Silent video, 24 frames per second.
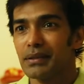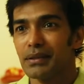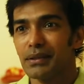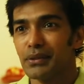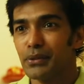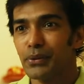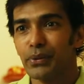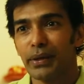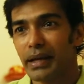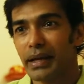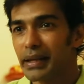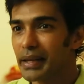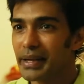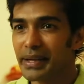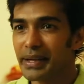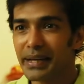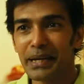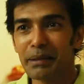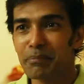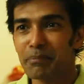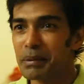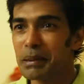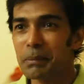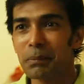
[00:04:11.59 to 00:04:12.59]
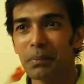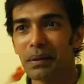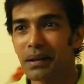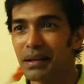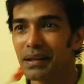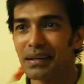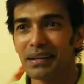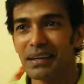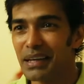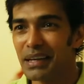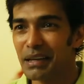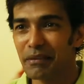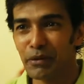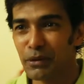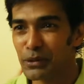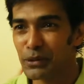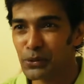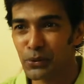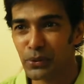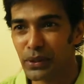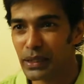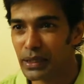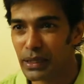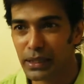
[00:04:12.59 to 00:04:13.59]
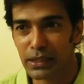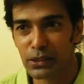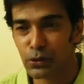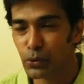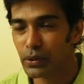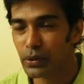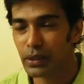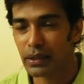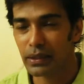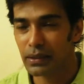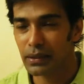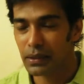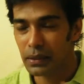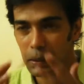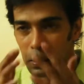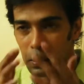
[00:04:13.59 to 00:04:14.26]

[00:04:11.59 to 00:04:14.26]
you can irritate people if you're shooting, it's okay.